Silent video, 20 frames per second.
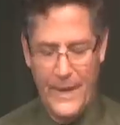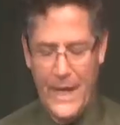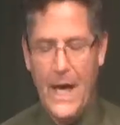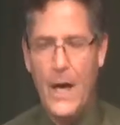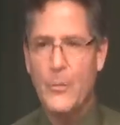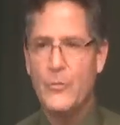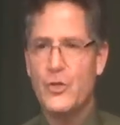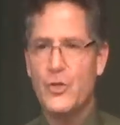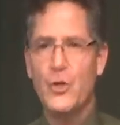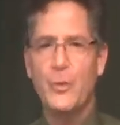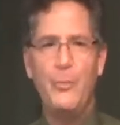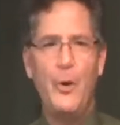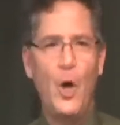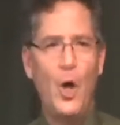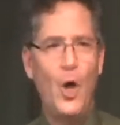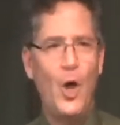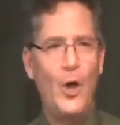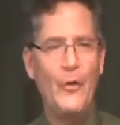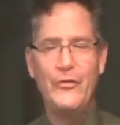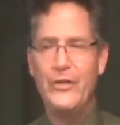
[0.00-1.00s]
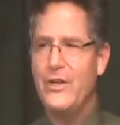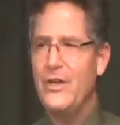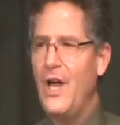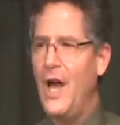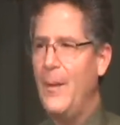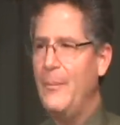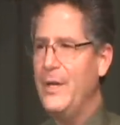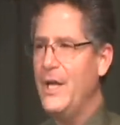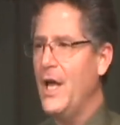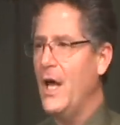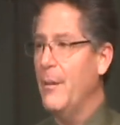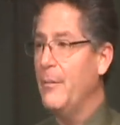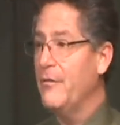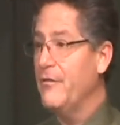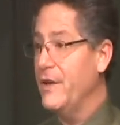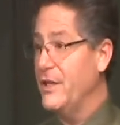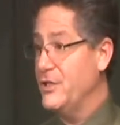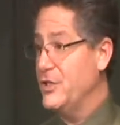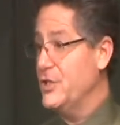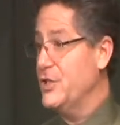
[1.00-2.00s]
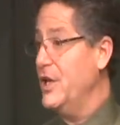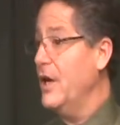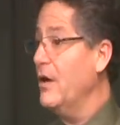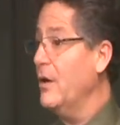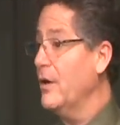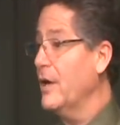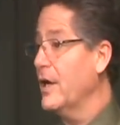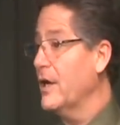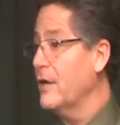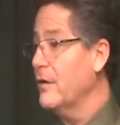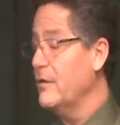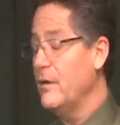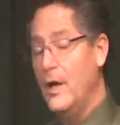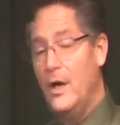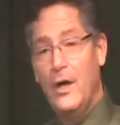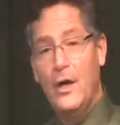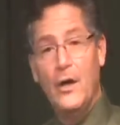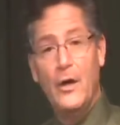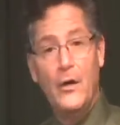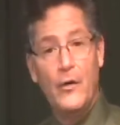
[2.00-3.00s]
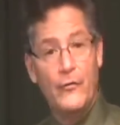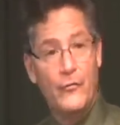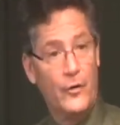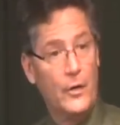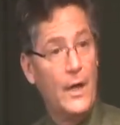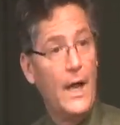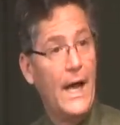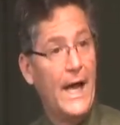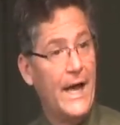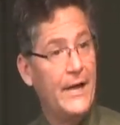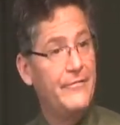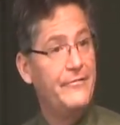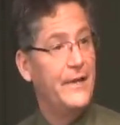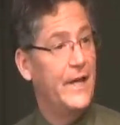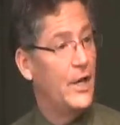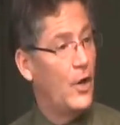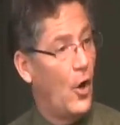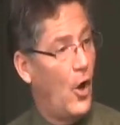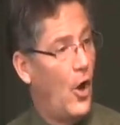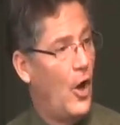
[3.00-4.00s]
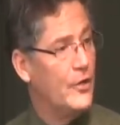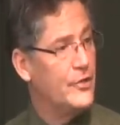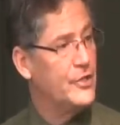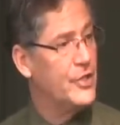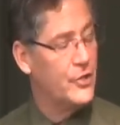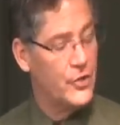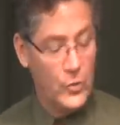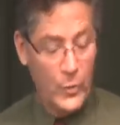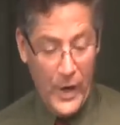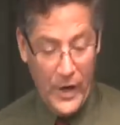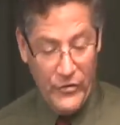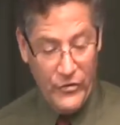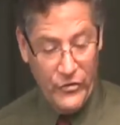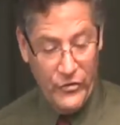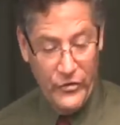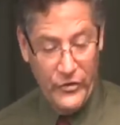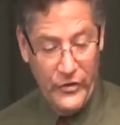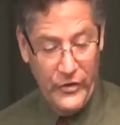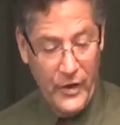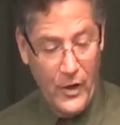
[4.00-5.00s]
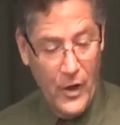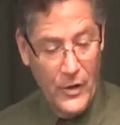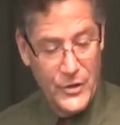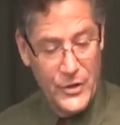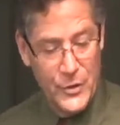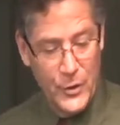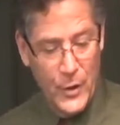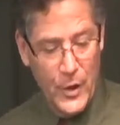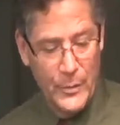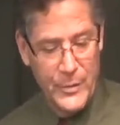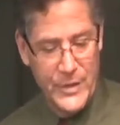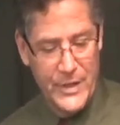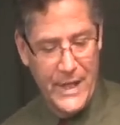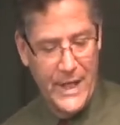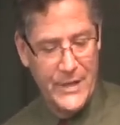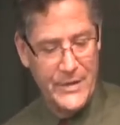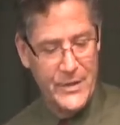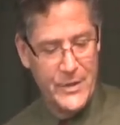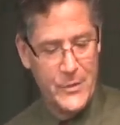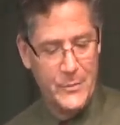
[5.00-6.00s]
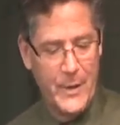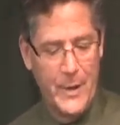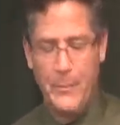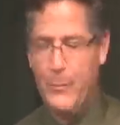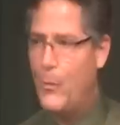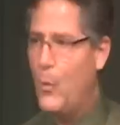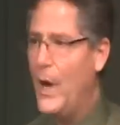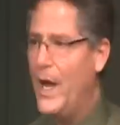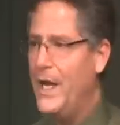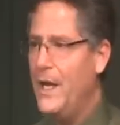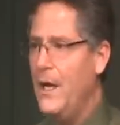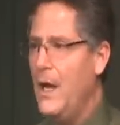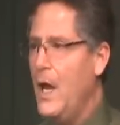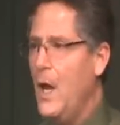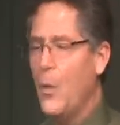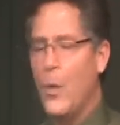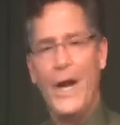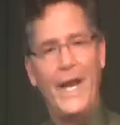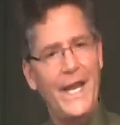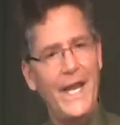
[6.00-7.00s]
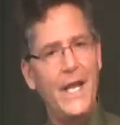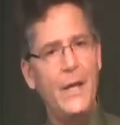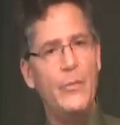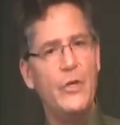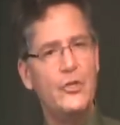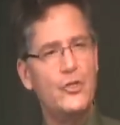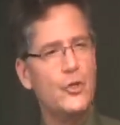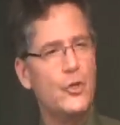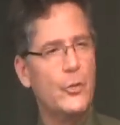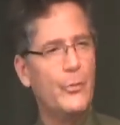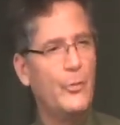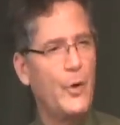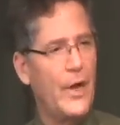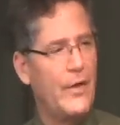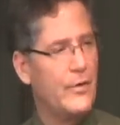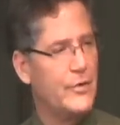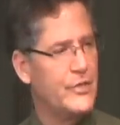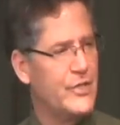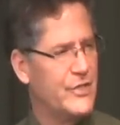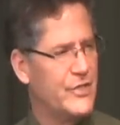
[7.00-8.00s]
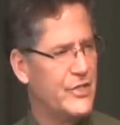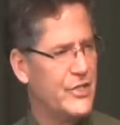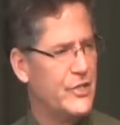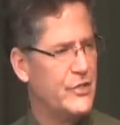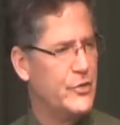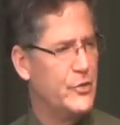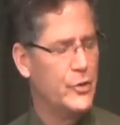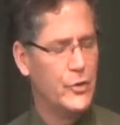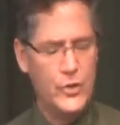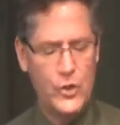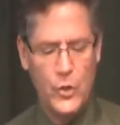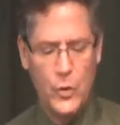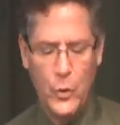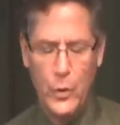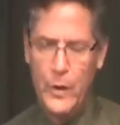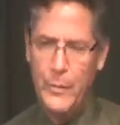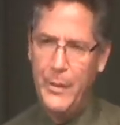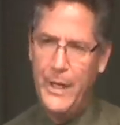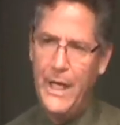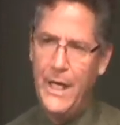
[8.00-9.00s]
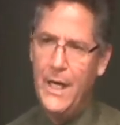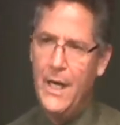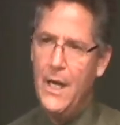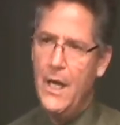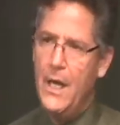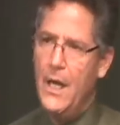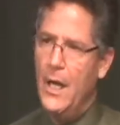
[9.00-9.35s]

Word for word: Now, I'm sure Paul did not become a vegetarian for life in all situations and in all circumstances, but when, when immature brothers and sisters who would be